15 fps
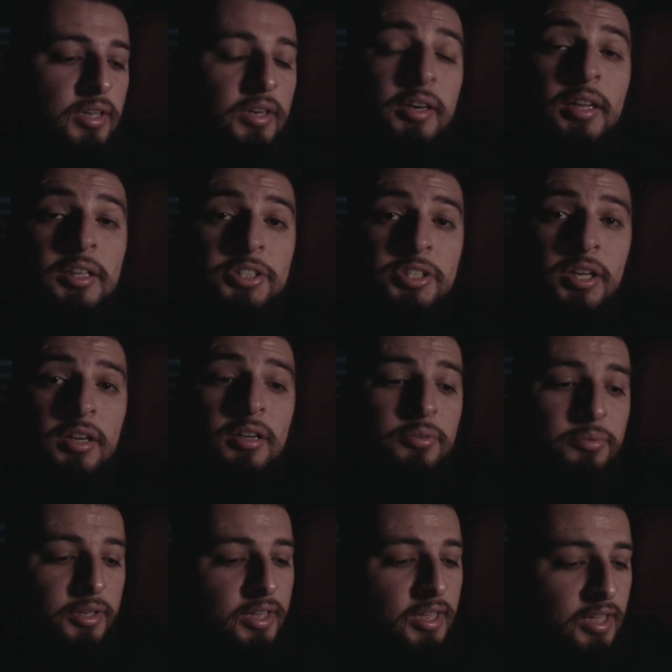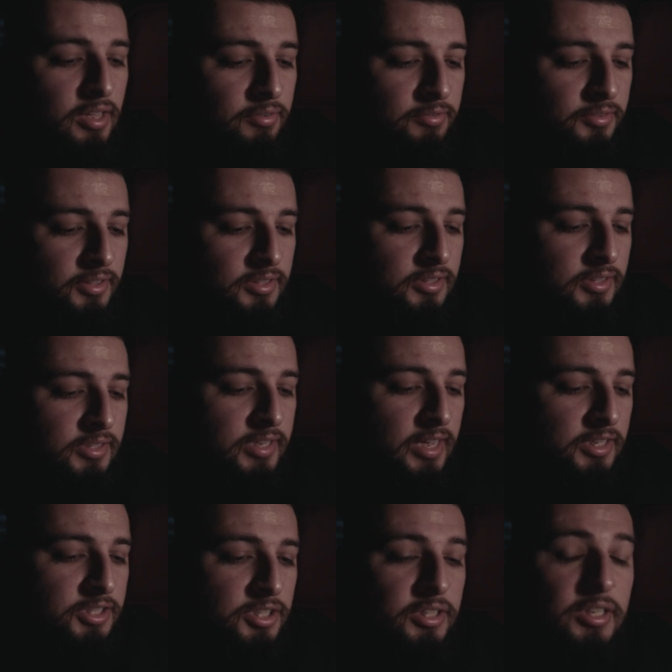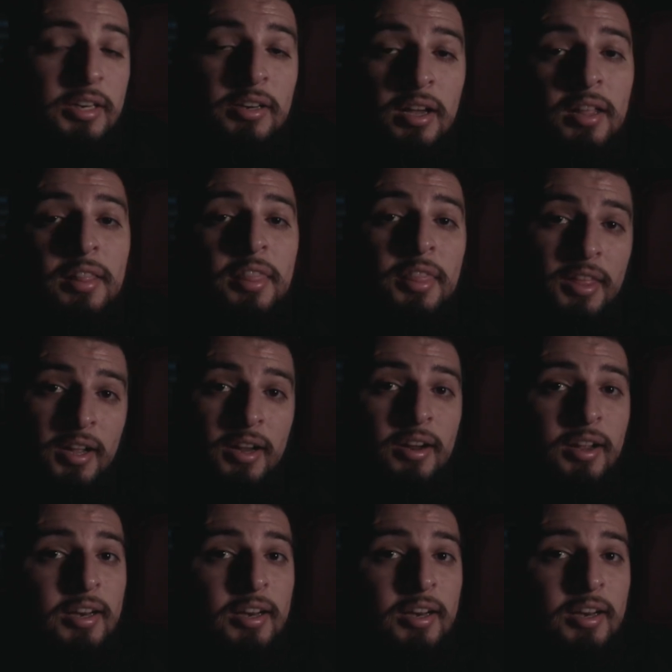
Next shot we have is actually not there.